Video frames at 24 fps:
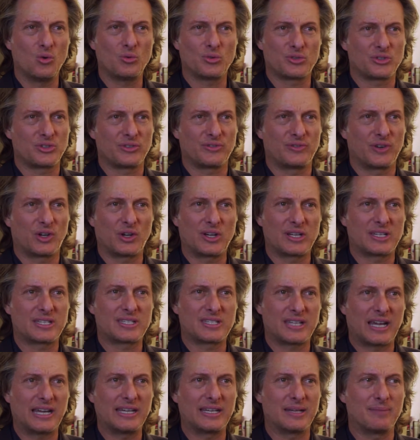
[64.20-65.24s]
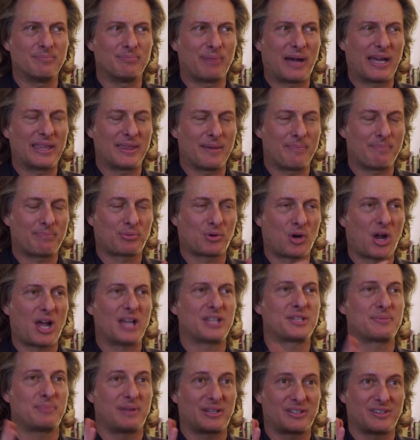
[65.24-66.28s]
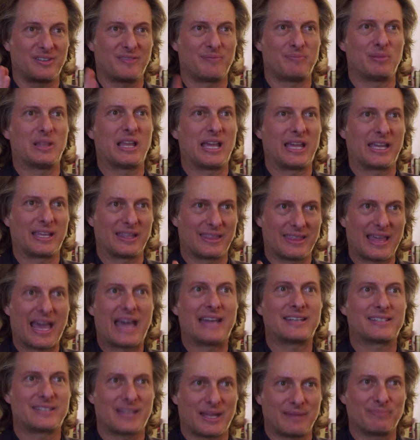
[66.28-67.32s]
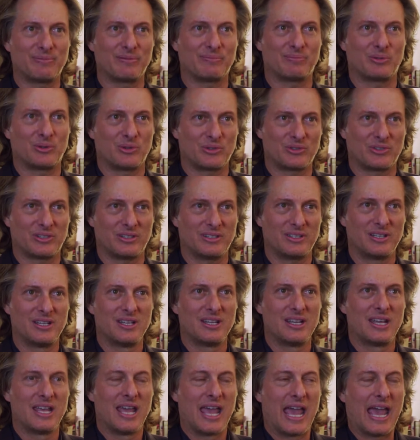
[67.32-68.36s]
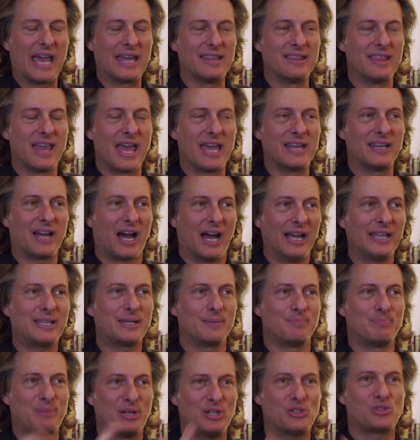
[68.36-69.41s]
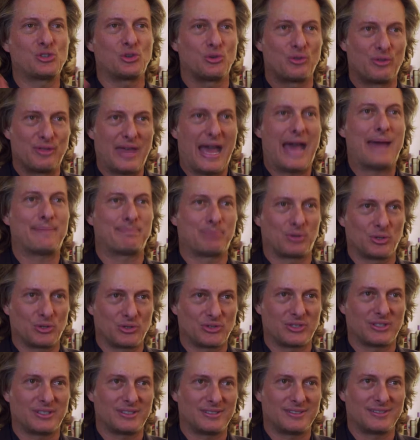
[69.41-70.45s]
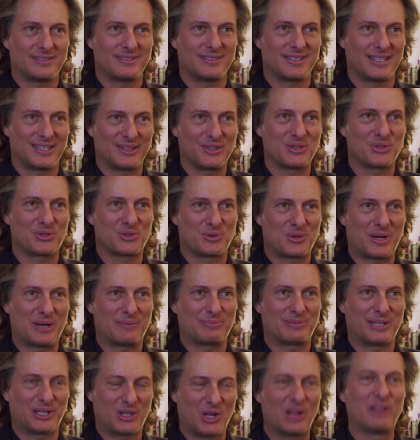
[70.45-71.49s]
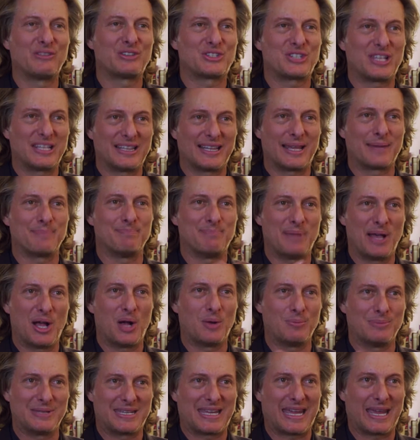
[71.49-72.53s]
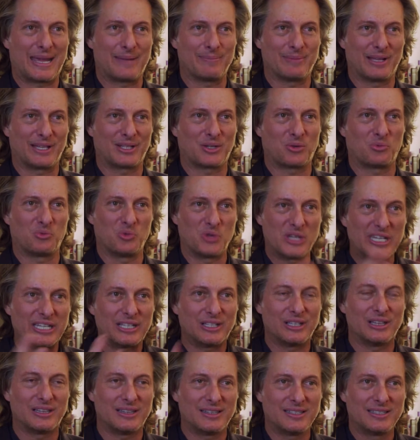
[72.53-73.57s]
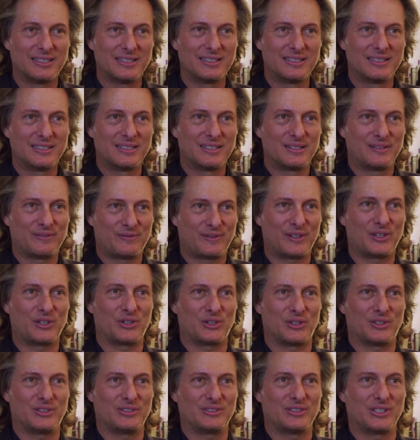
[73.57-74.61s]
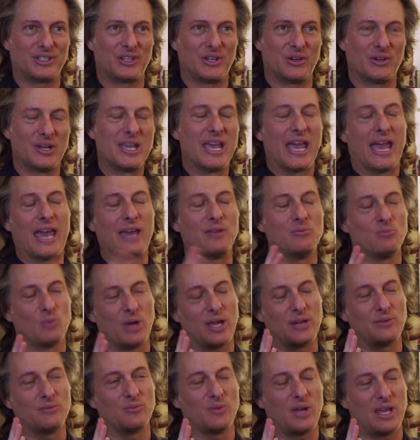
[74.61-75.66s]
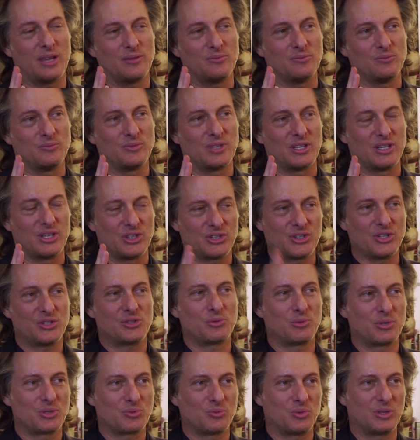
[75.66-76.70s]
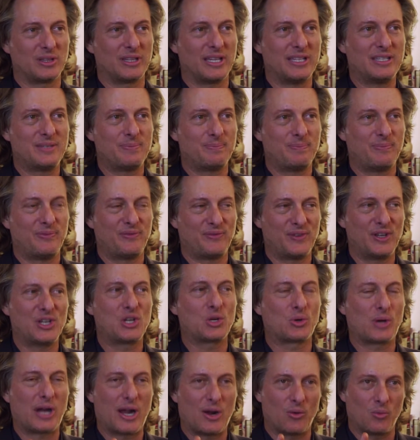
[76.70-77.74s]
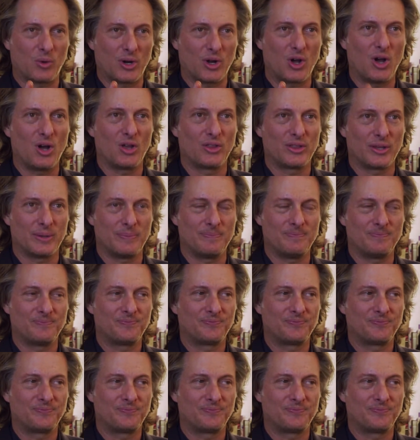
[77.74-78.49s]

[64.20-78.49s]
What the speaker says: was just very excited by the prospect of playing that type of person. And I could picture that person in the script. Like all of a sudden, like Belle became like a real figure, you know? And the decision was, well, let's figure out what all the